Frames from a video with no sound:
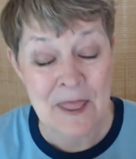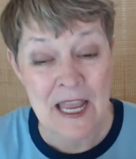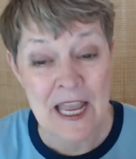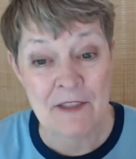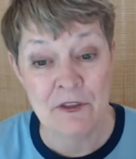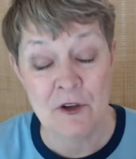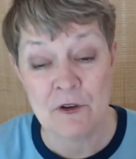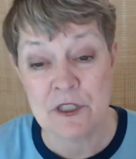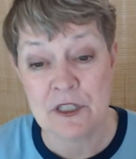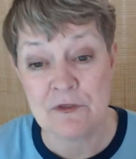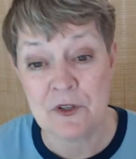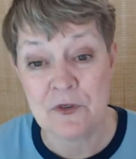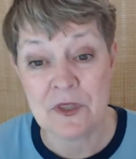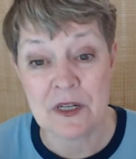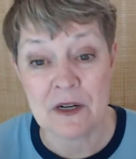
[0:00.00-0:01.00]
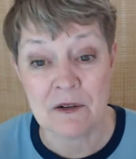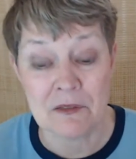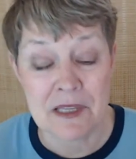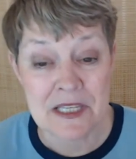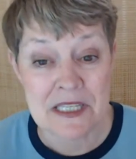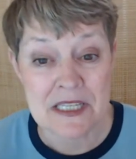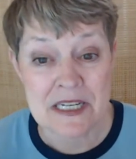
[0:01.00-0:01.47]
And those of you that are
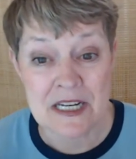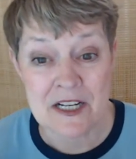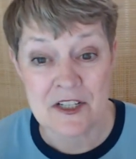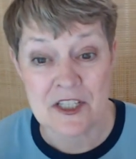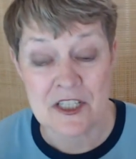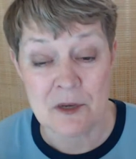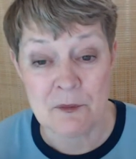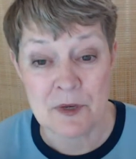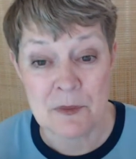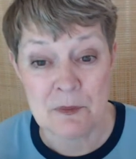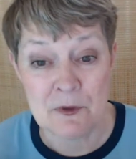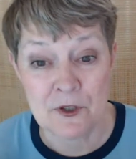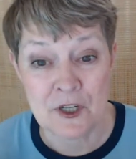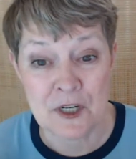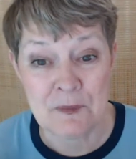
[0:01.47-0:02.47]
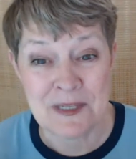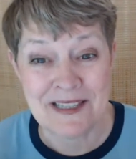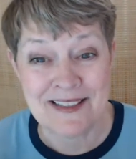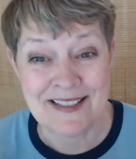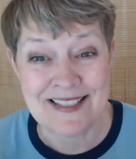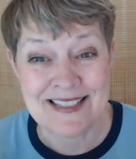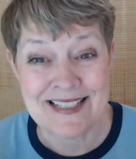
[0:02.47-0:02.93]
listening, because some people are going to be
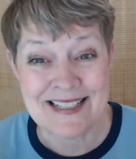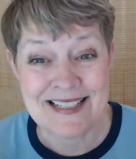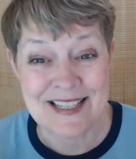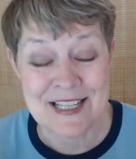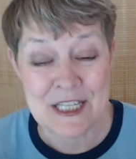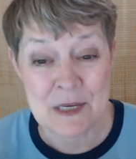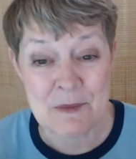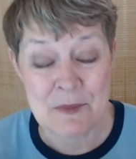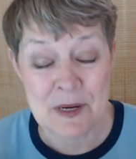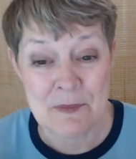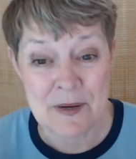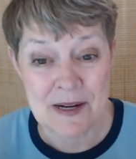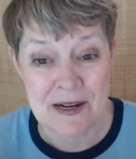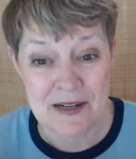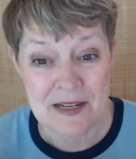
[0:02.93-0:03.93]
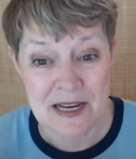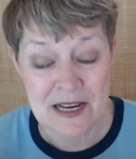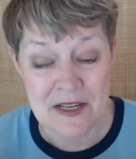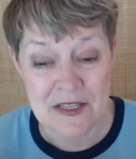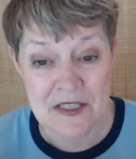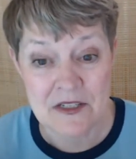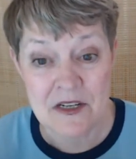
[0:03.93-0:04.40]
listening to this on my
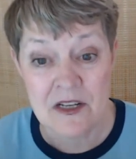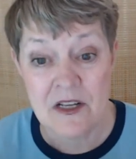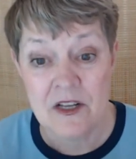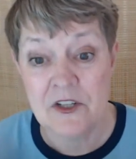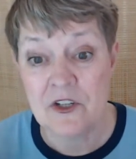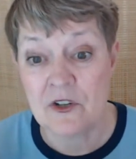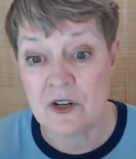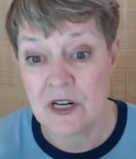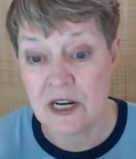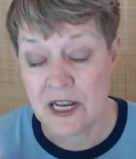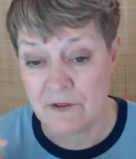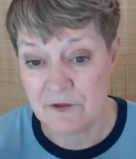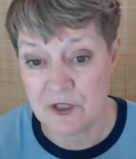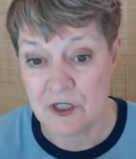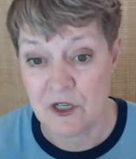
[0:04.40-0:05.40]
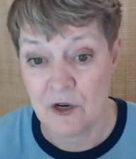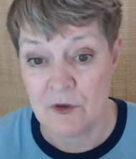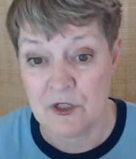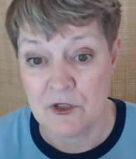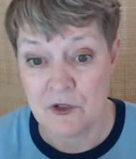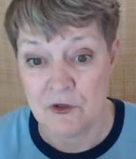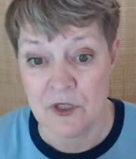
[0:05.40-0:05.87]
podcast, you're going to have to go
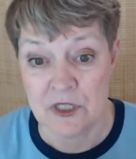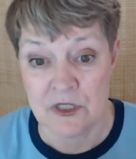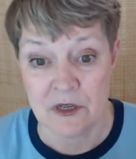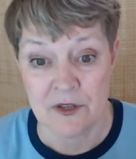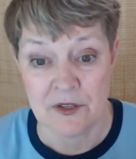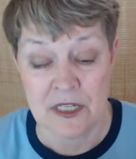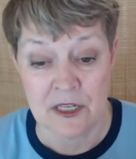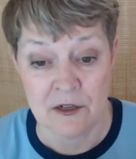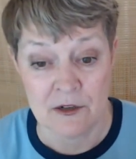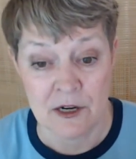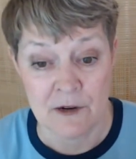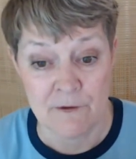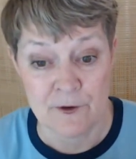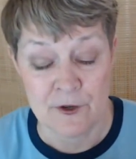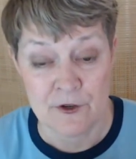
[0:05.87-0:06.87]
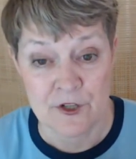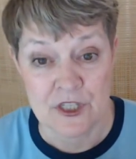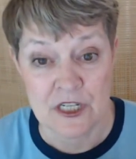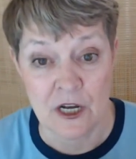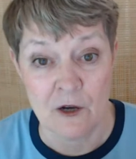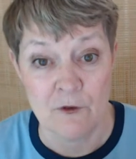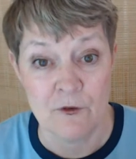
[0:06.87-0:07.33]
and do this on the internet for
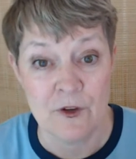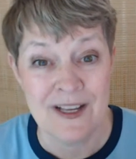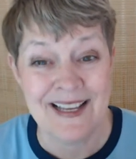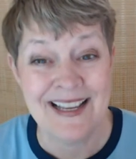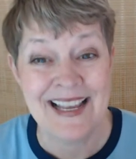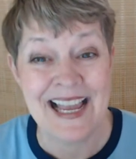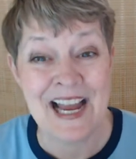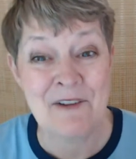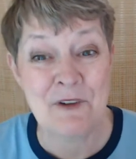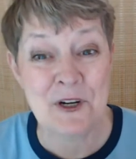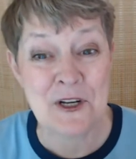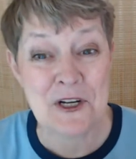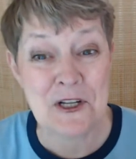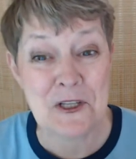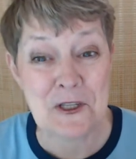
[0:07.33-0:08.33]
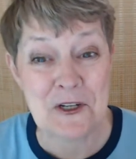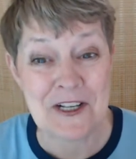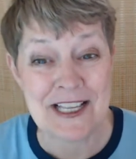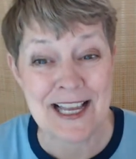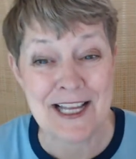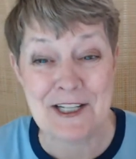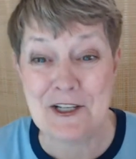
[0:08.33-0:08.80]
yourself. And we're going to look
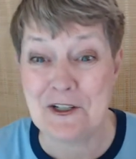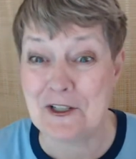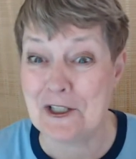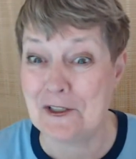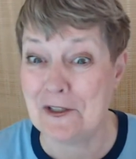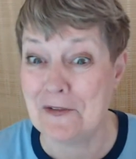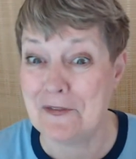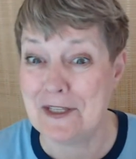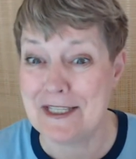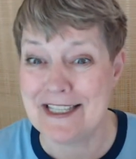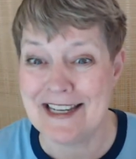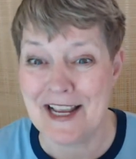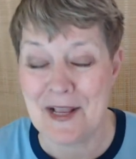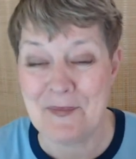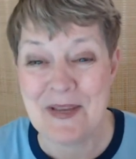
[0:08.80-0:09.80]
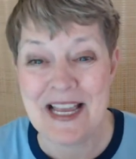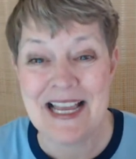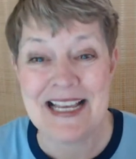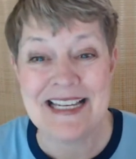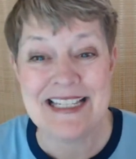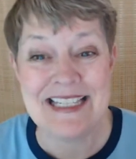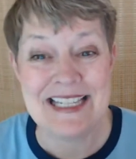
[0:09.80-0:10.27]
at, you're going to love this name,
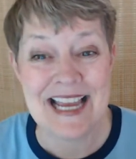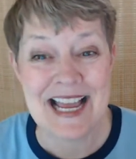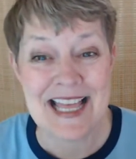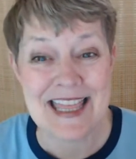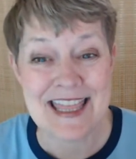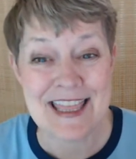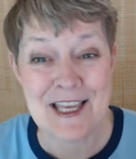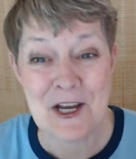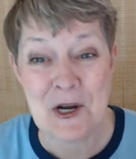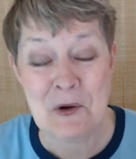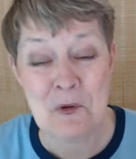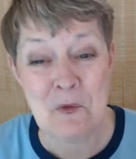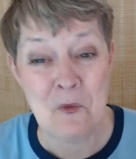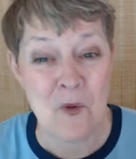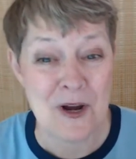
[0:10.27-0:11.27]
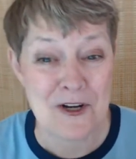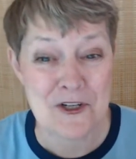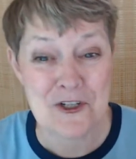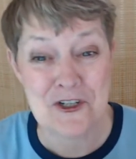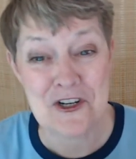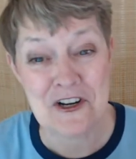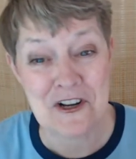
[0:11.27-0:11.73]
Death
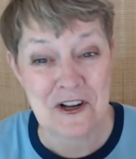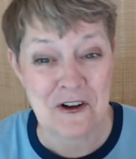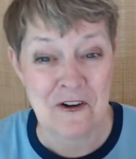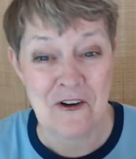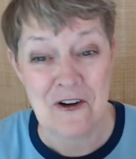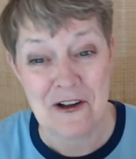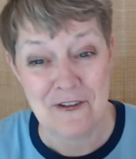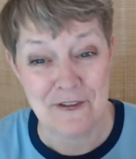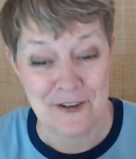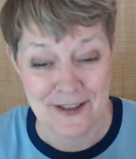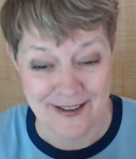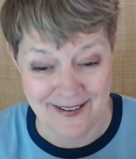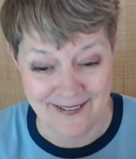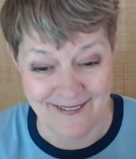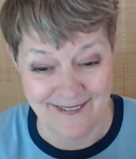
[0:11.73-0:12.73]
Wish Coffee.